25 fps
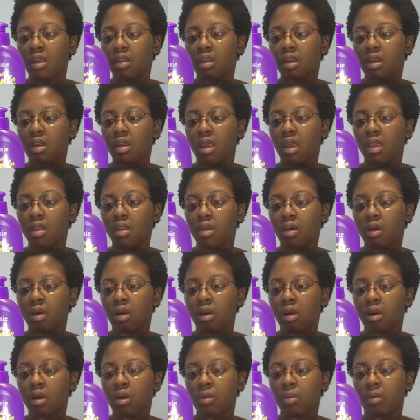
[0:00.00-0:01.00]
Then it has
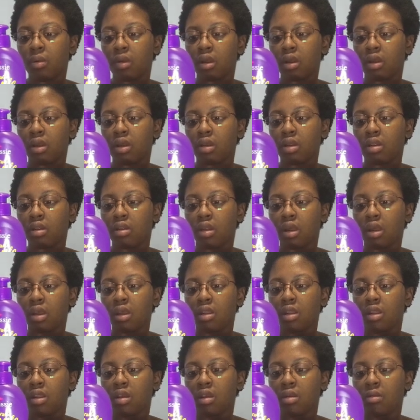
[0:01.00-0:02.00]
jojoba,
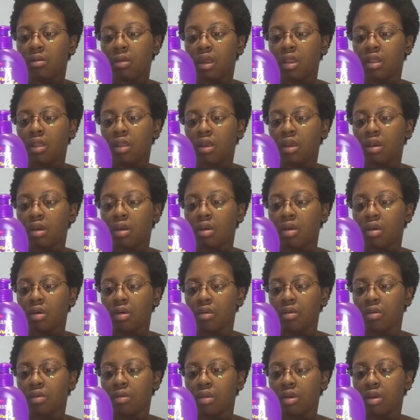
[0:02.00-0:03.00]
like the
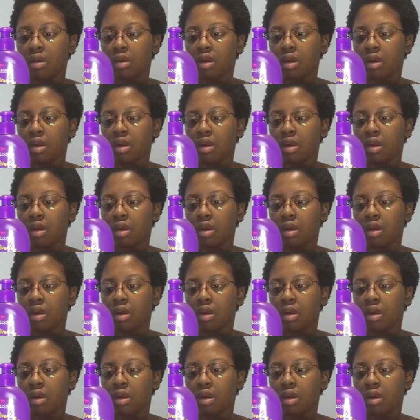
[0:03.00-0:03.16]
dimethicone,